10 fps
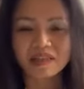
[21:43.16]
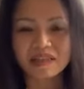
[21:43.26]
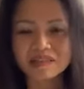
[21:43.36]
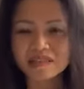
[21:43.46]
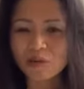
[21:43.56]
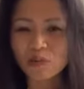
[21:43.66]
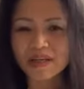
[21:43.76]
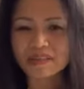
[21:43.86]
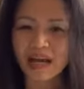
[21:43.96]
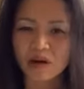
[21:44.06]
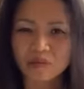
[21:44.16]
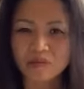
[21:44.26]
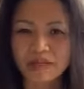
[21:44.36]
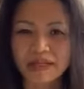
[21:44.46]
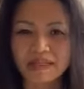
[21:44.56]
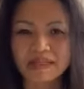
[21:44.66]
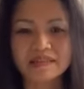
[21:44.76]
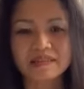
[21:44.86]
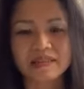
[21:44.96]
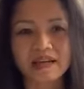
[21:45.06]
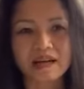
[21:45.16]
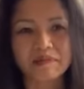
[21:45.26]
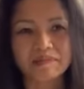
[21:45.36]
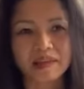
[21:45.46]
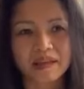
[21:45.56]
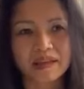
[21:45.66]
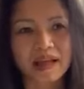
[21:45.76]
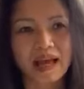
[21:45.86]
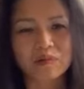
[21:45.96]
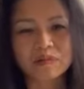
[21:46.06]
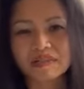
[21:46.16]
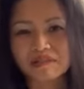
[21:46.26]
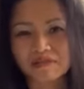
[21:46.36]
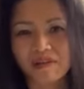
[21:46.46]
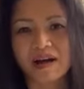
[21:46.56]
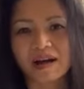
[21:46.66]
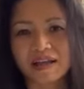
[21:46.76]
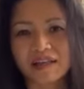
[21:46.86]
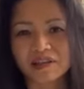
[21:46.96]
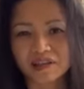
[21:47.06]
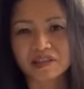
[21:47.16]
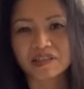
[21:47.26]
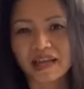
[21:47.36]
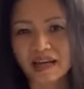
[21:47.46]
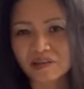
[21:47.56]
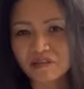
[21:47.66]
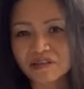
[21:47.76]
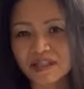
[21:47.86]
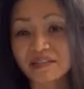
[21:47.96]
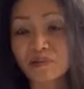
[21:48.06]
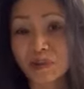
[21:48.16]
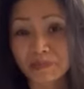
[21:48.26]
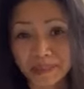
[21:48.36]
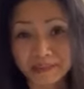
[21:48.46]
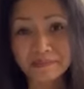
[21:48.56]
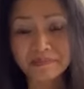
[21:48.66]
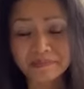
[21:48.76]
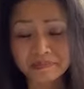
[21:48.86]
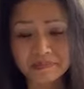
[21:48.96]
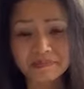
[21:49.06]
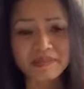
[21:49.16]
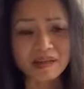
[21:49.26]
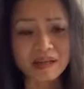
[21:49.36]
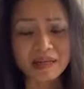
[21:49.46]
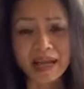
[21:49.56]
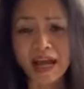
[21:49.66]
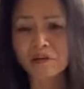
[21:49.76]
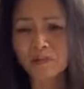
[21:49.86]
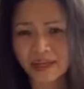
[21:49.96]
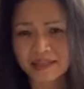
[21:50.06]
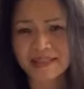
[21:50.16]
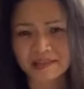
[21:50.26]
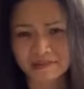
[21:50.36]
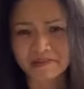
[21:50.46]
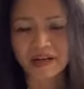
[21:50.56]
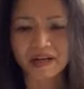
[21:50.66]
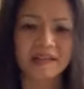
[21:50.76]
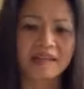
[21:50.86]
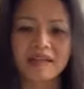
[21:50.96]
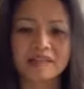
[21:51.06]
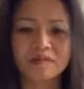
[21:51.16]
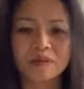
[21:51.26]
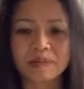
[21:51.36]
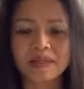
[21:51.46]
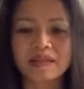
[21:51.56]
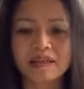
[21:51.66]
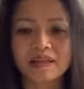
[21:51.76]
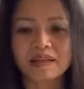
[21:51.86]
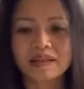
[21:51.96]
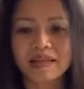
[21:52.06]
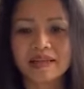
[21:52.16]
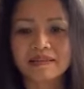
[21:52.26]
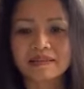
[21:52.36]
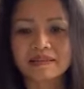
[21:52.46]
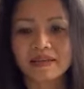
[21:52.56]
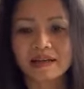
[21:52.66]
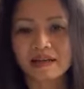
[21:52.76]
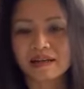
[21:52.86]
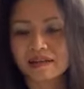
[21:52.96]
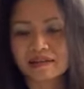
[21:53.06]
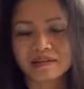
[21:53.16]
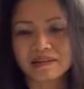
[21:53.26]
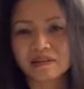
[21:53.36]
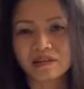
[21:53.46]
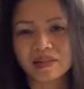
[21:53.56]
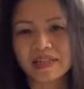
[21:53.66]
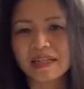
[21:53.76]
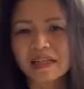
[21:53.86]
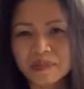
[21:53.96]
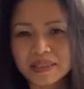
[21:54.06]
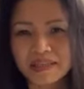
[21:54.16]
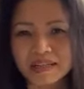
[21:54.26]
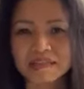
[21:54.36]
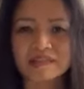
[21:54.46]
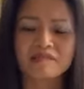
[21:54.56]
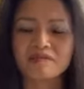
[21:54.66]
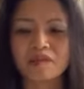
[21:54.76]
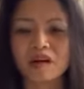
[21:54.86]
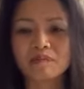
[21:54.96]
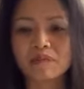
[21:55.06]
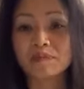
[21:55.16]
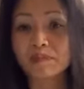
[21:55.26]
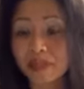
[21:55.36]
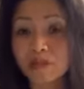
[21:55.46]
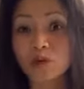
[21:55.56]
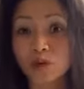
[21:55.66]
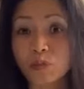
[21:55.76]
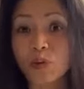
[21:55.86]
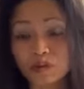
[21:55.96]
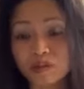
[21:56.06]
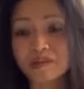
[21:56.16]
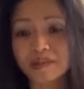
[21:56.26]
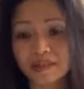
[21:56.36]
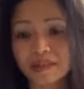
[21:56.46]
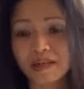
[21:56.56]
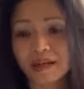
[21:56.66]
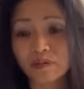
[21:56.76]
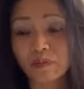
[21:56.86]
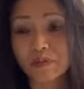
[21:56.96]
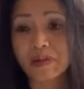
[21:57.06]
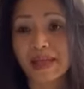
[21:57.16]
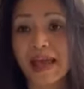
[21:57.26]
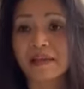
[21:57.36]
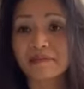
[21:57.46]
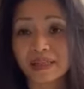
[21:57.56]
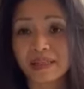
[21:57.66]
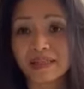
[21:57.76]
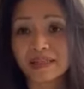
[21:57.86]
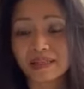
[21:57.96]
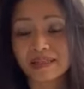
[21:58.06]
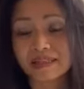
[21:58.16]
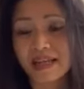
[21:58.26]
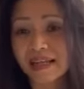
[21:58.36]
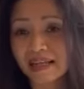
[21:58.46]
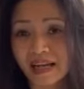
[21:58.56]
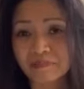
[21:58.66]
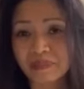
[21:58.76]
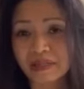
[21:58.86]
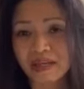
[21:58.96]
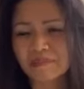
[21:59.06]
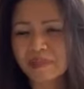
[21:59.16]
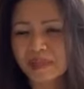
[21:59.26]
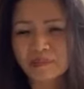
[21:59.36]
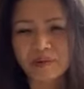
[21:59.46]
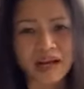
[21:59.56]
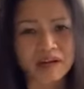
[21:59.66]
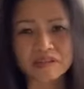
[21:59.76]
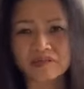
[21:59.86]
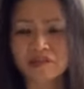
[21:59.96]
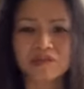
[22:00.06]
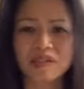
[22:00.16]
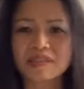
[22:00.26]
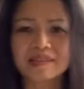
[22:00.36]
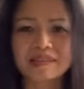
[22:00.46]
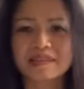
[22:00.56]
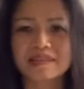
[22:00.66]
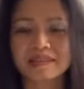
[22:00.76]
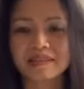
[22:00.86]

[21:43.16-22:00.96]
in some ways, how we're raised, um, how we define ourselves as women and how we identify as women that, uh, you know, inhibits us from being more bold. Uh, where we can be and, and standing up and, and being proud of our voices.